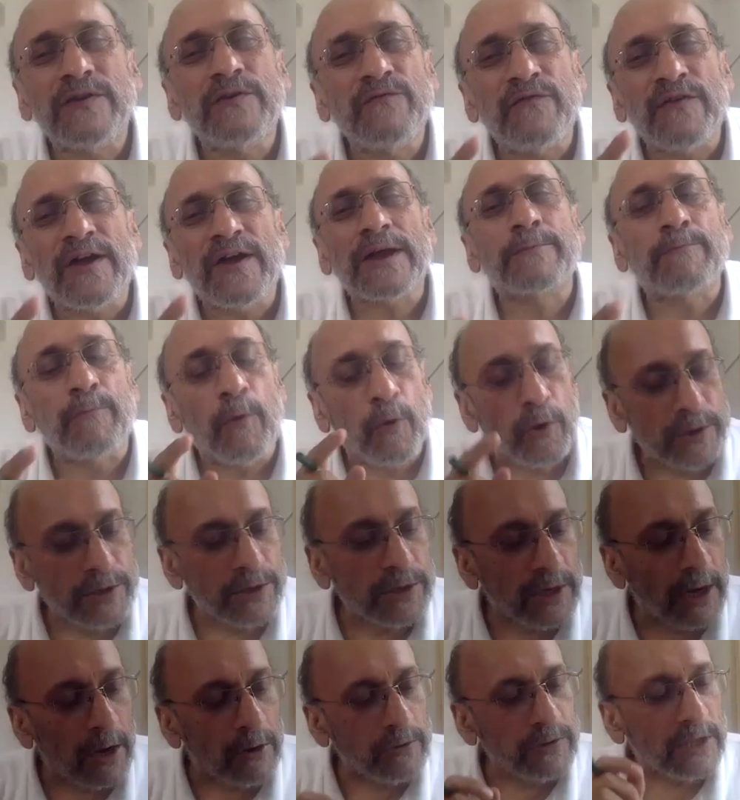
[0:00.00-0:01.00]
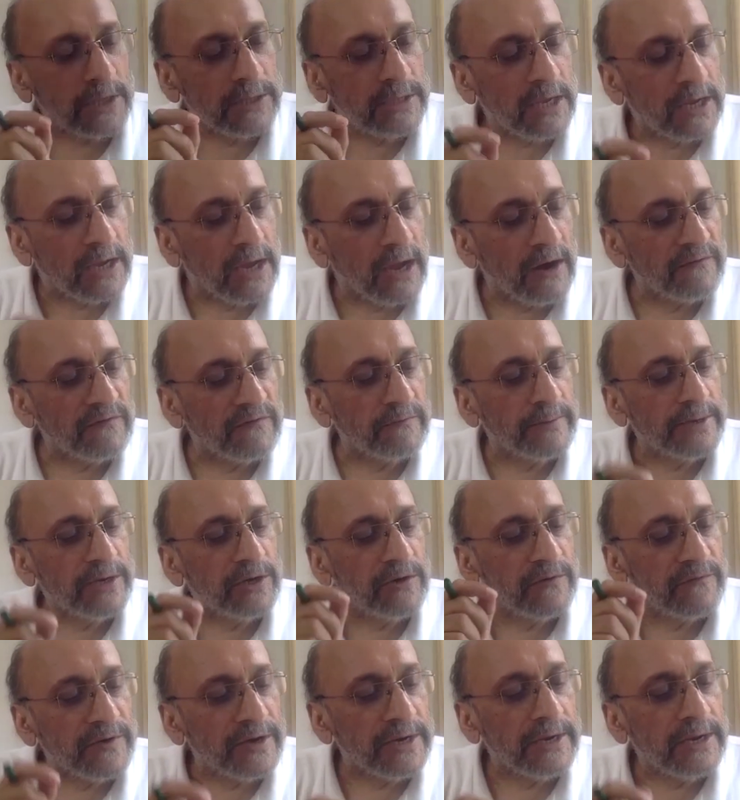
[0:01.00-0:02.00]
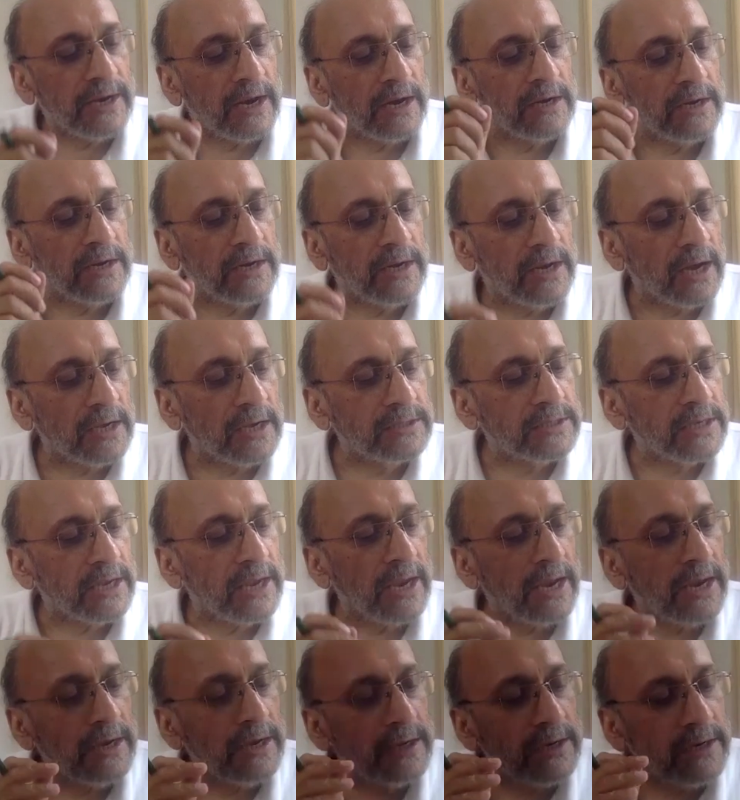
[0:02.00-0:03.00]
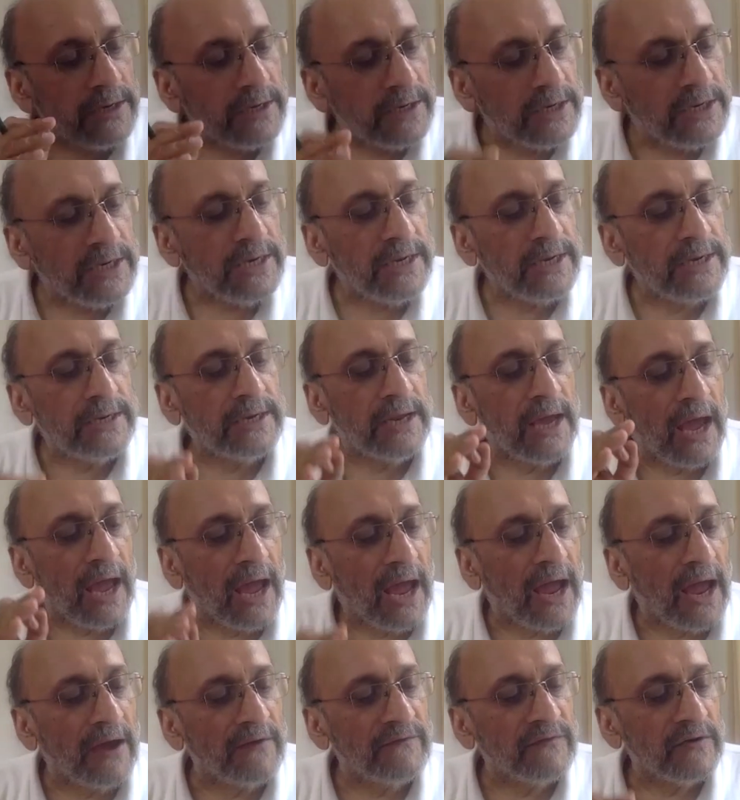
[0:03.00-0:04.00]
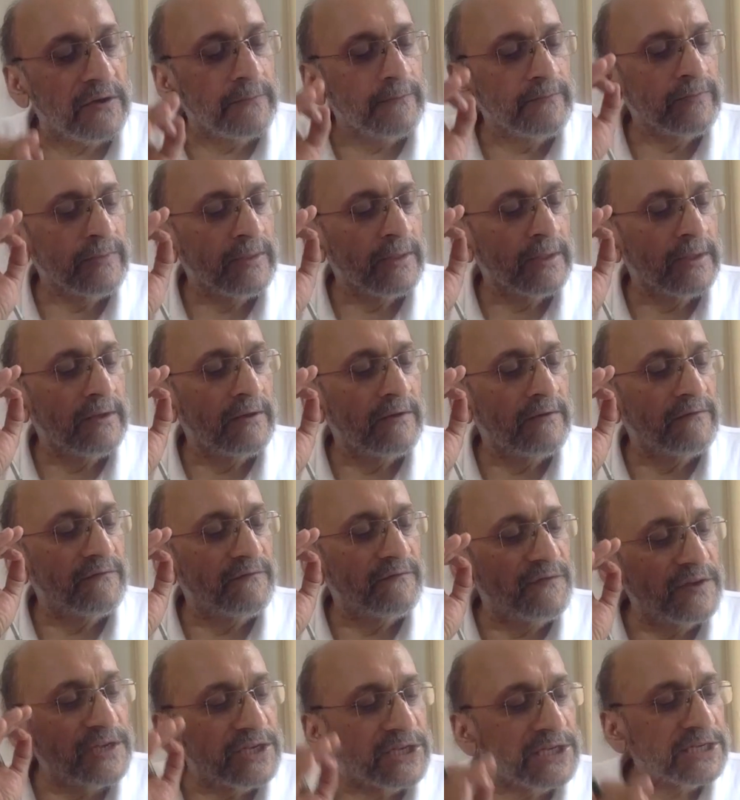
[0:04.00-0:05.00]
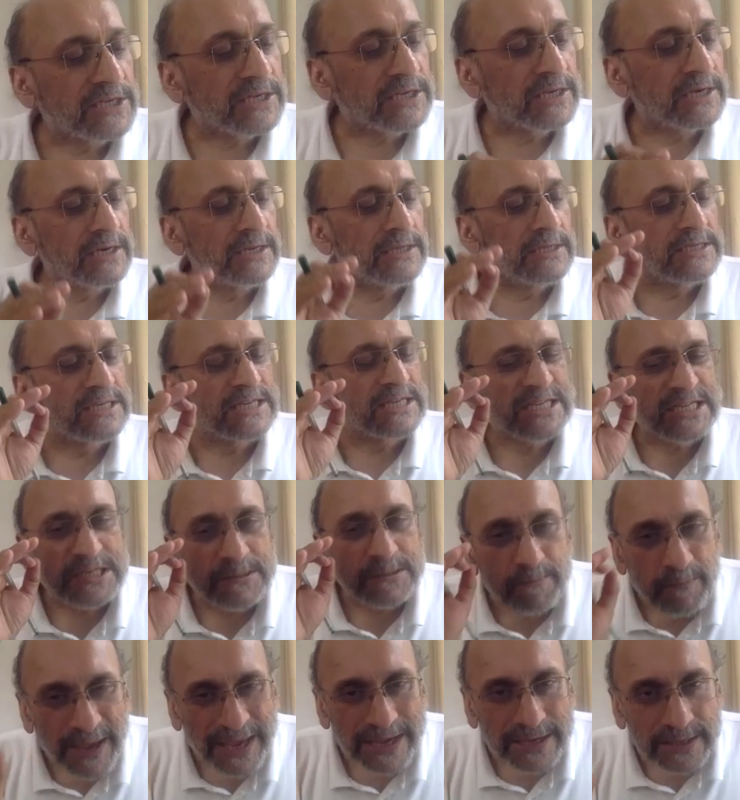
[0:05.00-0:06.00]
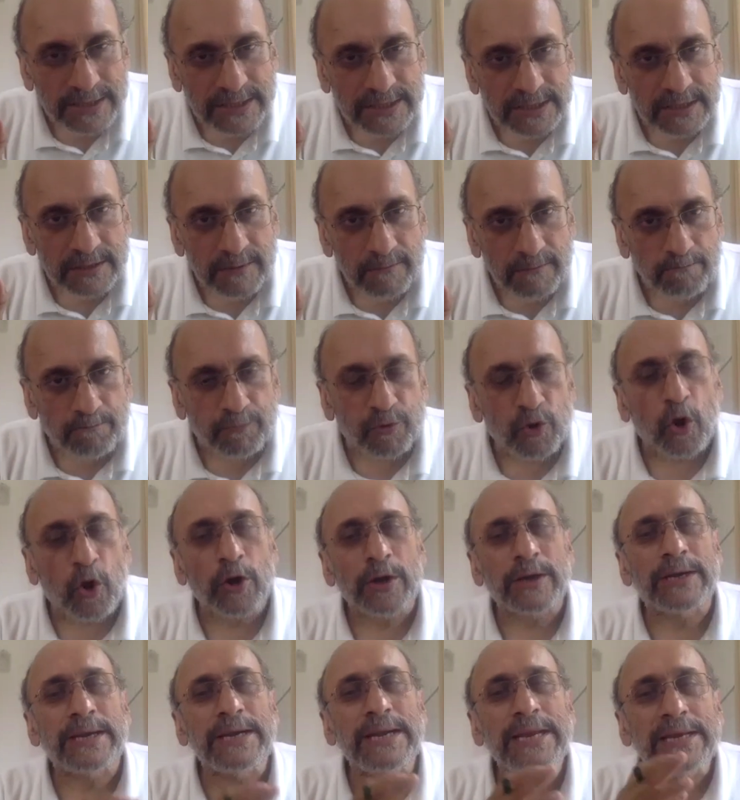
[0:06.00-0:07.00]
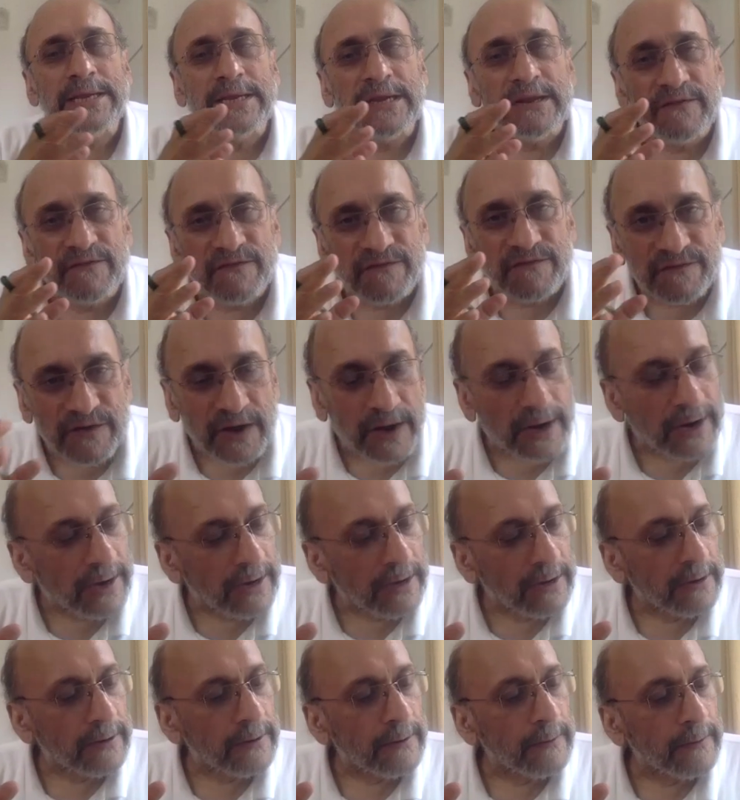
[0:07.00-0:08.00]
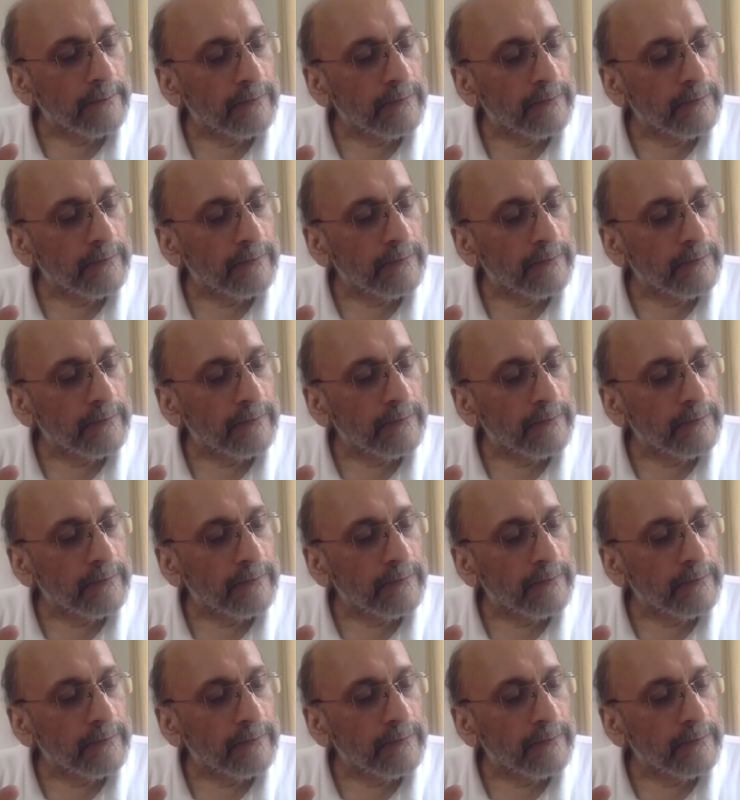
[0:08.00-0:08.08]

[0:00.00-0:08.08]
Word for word: in fact, pointed out that the government of India does indeed have fiscal space broadly defined.